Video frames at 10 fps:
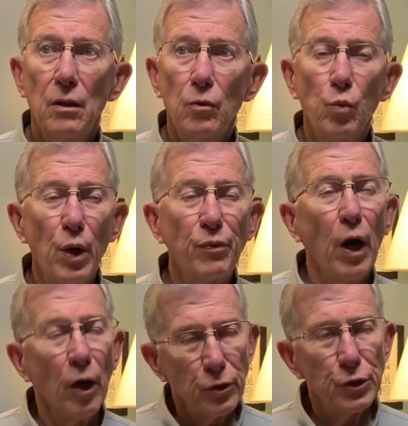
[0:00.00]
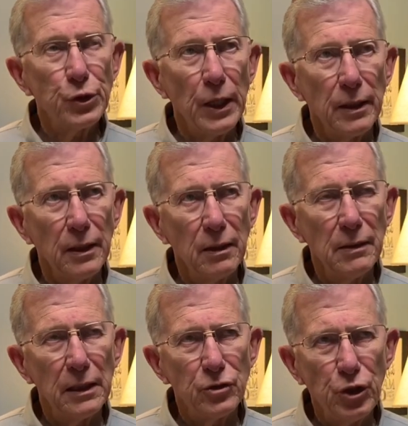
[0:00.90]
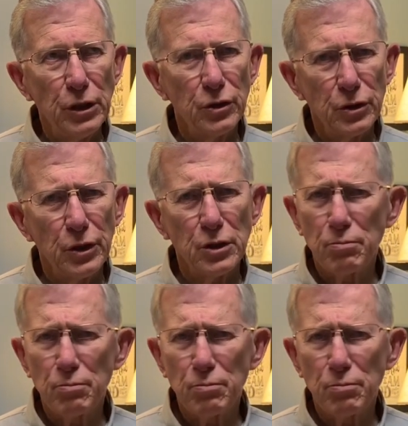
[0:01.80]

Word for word: with understanding that Jesus is